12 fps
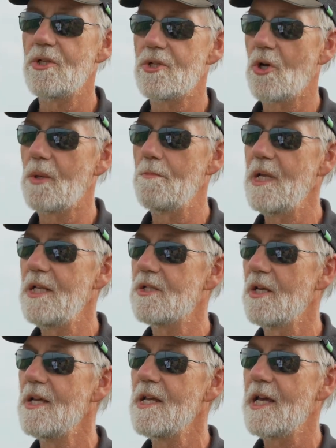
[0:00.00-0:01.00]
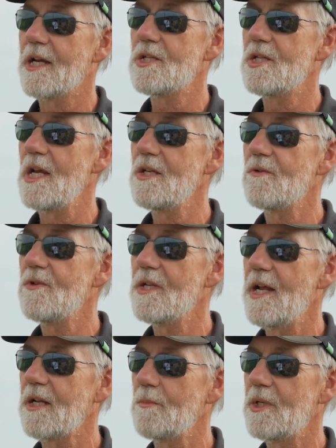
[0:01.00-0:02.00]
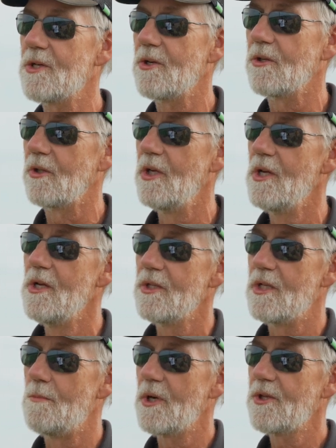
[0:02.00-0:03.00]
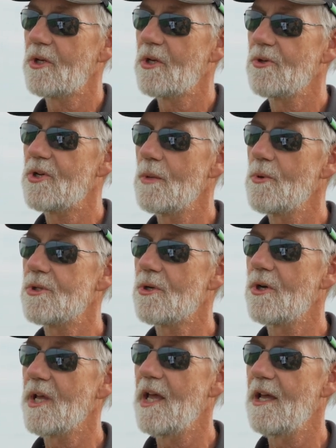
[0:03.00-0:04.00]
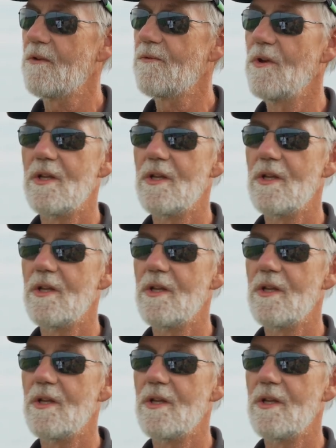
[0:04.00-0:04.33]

so it means exchange of genetic material. The mother contributes her half,